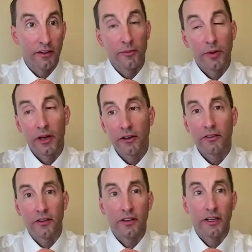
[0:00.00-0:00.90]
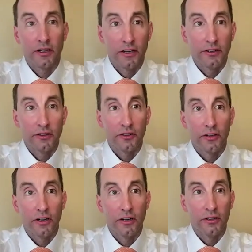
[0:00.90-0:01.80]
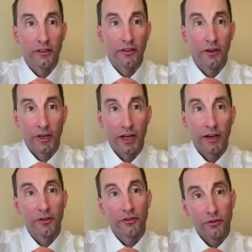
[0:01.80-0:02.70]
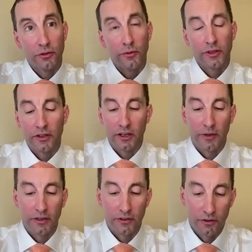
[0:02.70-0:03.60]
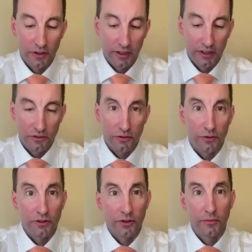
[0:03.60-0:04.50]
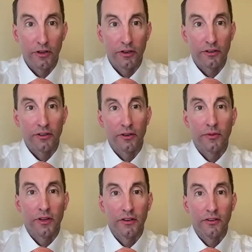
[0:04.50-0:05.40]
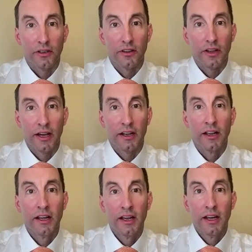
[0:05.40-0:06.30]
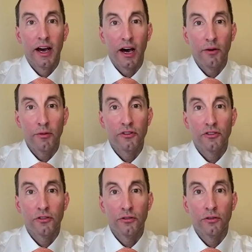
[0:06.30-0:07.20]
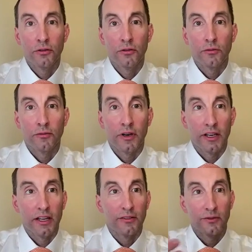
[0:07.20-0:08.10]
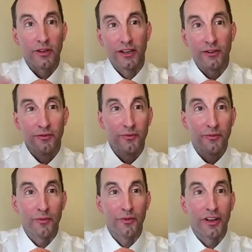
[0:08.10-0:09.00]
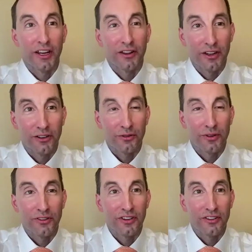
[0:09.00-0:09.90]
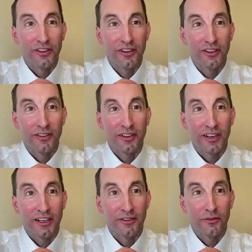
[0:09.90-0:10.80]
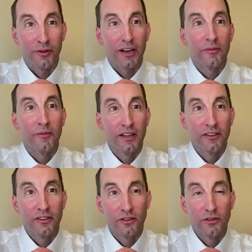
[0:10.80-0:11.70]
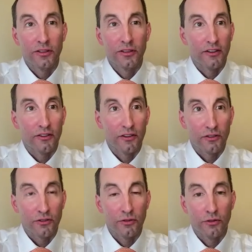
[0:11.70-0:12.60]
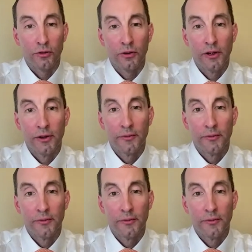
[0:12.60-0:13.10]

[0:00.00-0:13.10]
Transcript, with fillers: as a parent tonight on this call, and, and we have this tool and we talk about using it short term, long term, things mm-hmm. like that, how would you, again, kind of looking at things 360 kind of recommend to utilize this tool